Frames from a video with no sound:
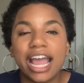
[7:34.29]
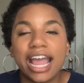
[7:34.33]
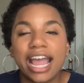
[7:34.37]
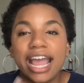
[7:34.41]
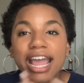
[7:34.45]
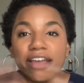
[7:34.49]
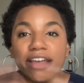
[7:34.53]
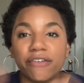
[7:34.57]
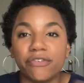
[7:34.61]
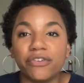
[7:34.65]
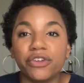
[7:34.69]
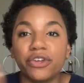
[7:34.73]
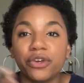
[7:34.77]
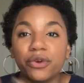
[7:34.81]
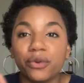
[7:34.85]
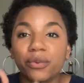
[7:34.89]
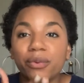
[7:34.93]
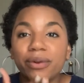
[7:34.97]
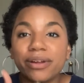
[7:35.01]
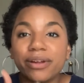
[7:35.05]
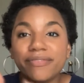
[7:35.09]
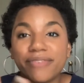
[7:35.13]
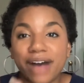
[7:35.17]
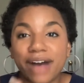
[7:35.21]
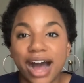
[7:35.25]
if you
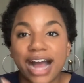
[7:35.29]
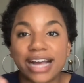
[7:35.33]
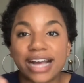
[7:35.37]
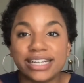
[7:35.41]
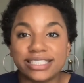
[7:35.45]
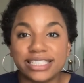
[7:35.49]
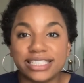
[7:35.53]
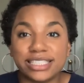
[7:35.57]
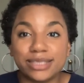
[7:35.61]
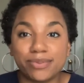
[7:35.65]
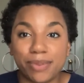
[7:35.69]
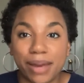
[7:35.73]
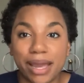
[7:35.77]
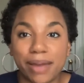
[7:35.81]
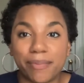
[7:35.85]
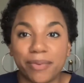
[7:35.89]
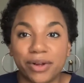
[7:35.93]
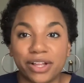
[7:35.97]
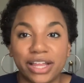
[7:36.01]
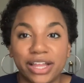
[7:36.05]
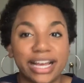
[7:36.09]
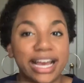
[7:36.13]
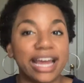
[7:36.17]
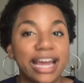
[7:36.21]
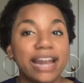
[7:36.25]
revise this paper,
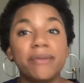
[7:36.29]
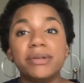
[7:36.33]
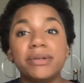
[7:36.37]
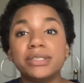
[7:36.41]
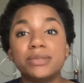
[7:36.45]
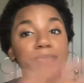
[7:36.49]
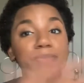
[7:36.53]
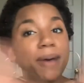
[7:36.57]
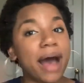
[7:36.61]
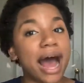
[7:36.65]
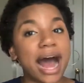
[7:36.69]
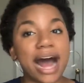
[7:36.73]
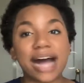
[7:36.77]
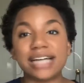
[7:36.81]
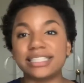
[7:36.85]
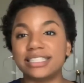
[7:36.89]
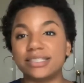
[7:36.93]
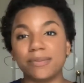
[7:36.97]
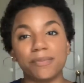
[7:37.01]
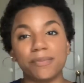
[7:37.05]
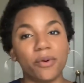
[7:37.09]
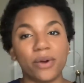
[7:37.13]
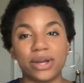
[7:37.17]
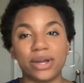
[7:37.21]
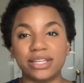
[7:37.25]
like, and it was past
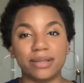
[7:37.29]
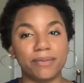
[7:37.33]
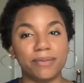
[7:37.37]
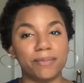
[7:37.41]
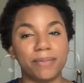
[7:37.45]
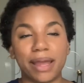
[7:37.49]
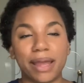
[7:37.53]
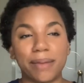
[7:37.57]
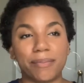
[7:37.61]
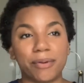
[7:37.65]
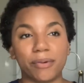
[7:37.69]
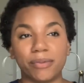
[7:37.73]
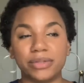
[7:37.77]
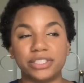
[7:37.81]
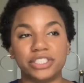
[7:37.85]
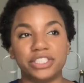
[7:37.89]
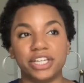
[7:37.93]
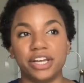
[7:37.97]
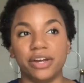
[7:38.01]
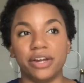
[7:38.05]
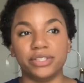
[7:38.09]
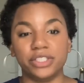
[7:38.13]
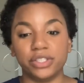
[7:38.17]
the point that the paper was due.